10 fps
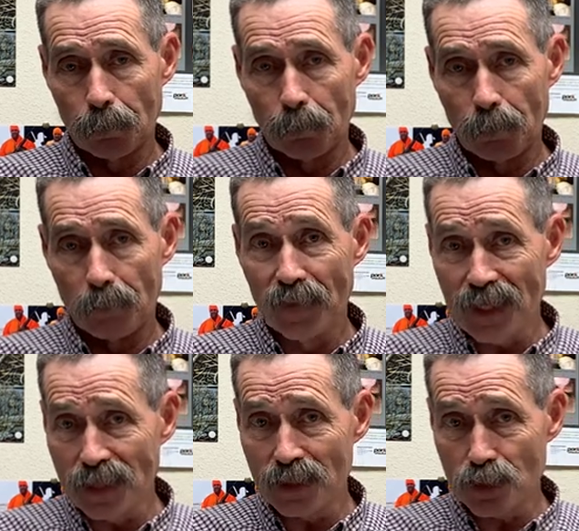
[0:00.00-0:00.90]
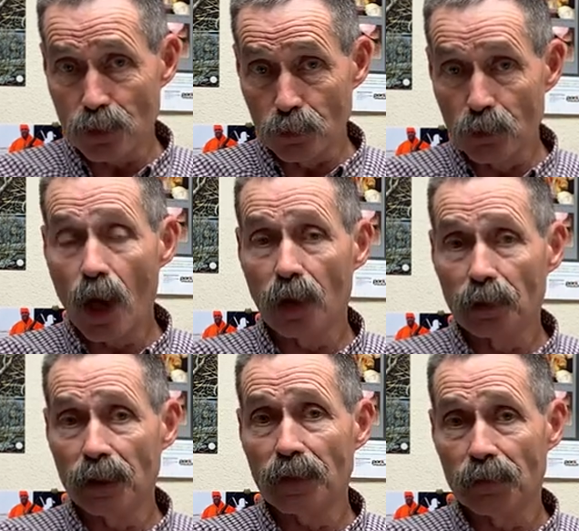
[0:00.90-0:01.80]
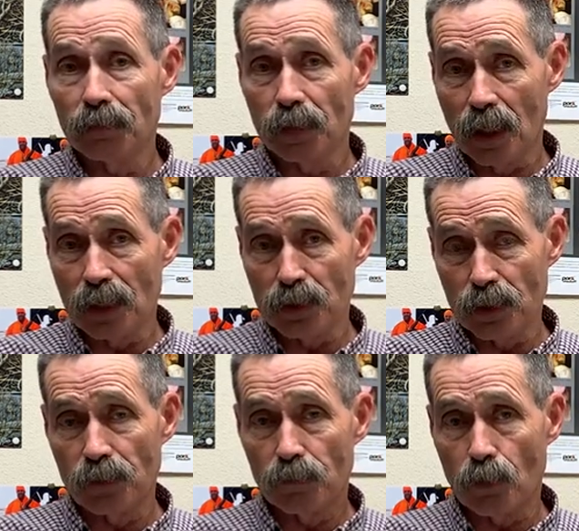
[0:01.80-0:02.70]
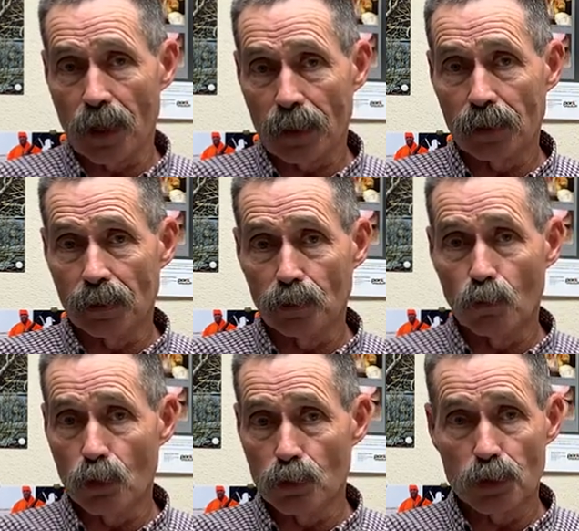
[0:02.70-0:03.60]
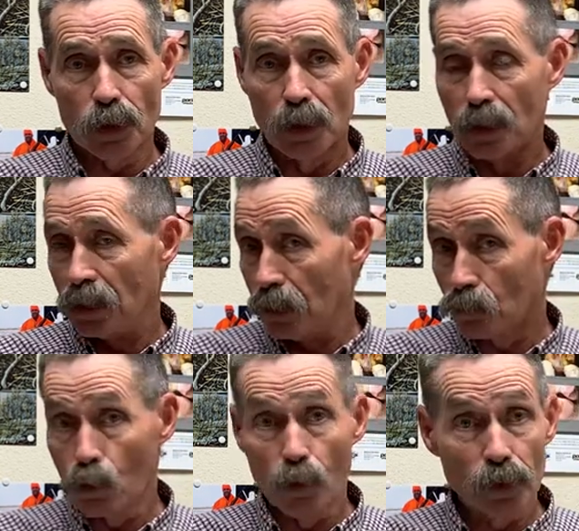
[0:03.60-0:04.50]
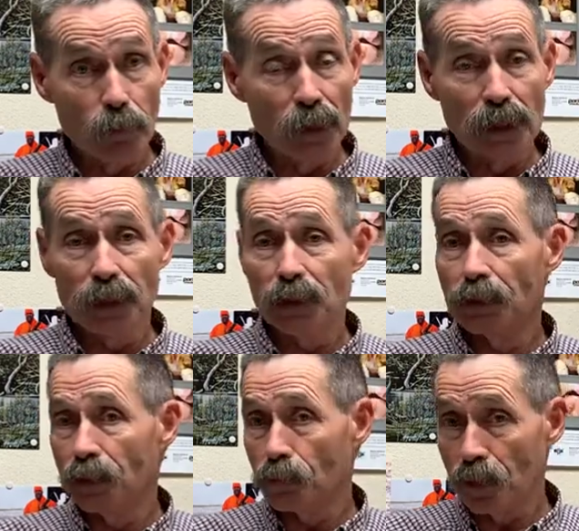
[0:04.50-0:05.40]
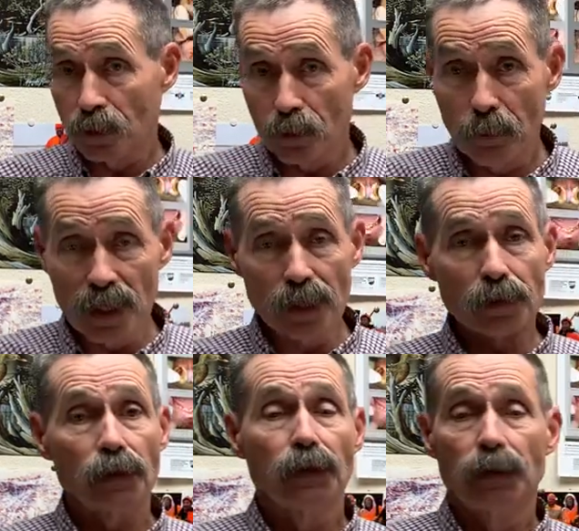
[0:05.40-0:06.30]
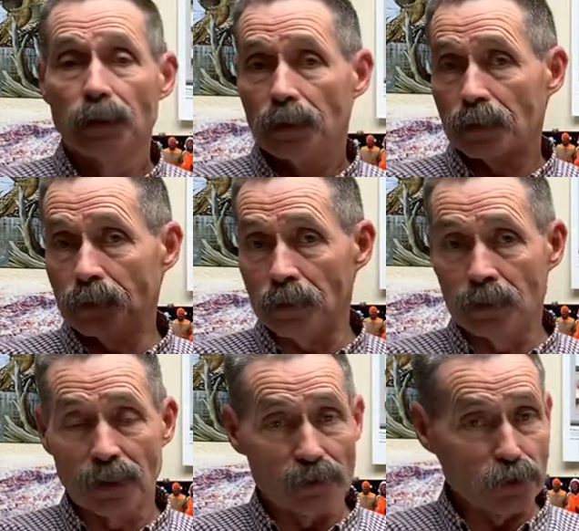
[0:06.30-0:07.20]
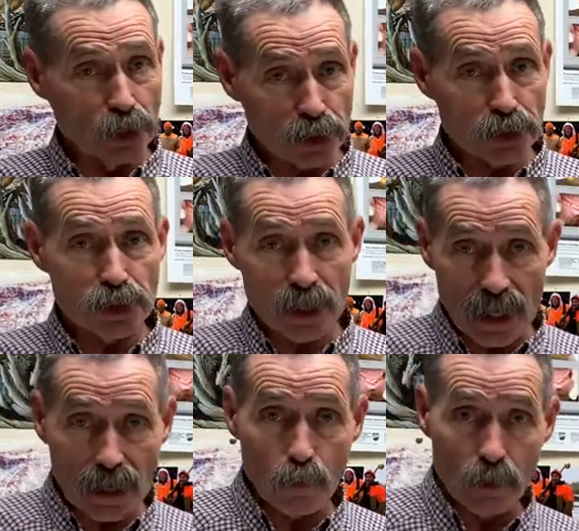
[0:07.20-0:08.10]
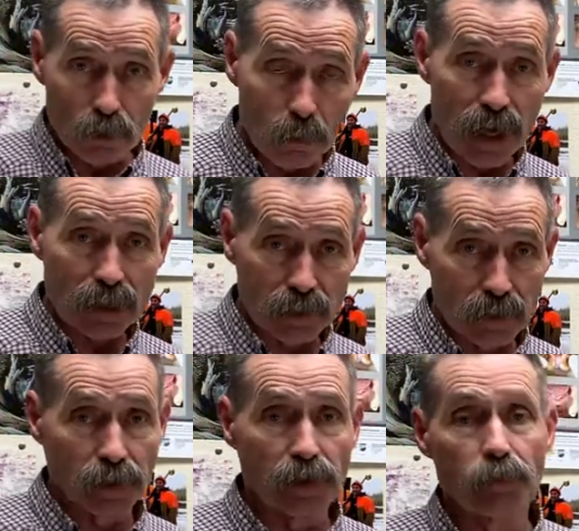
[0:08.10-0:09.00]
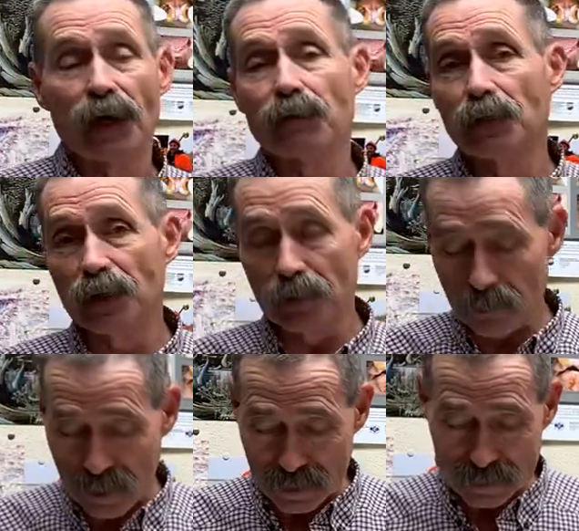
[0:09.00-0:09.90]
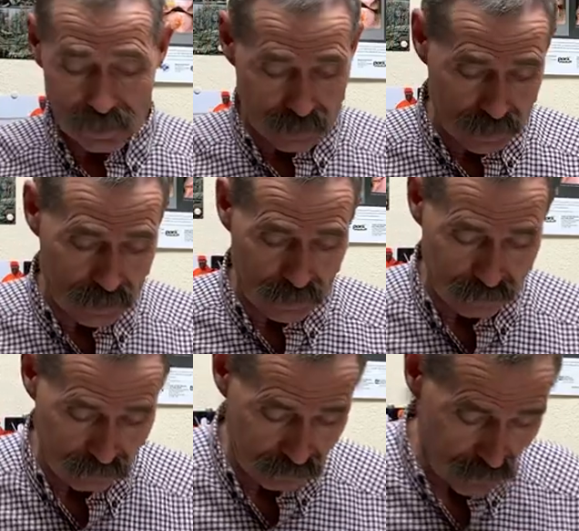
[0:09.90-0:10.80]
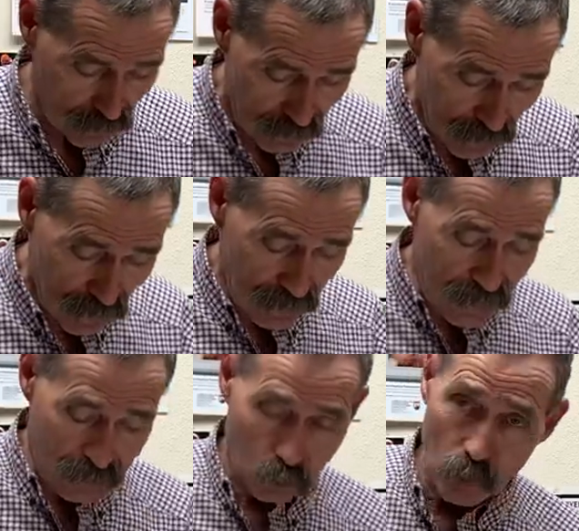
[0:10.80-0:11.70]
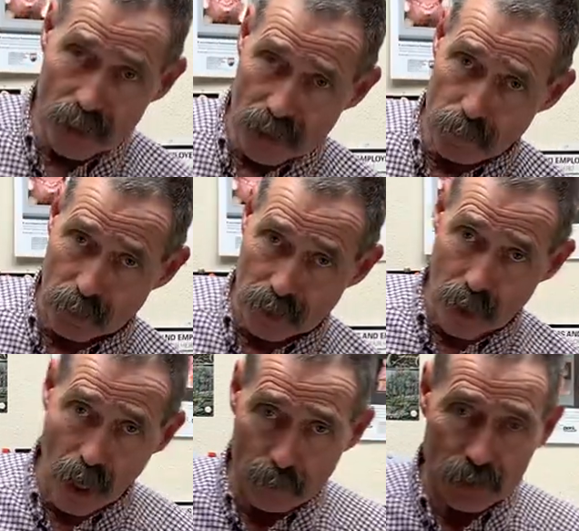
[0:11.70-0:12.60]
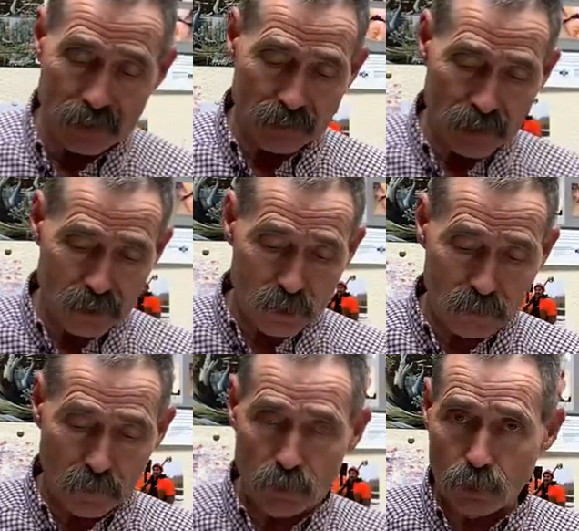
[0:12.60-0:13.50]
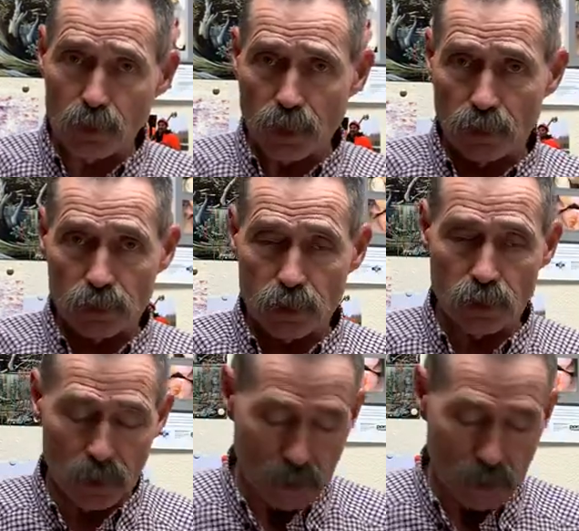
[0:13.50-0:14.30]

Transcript: These do not leave the digestive tract. In other words, they don't go in the blood, they don't get in the meat, they just stay where the bacteria might be impacting the calf. Now, we keep a copy of this for 2 years.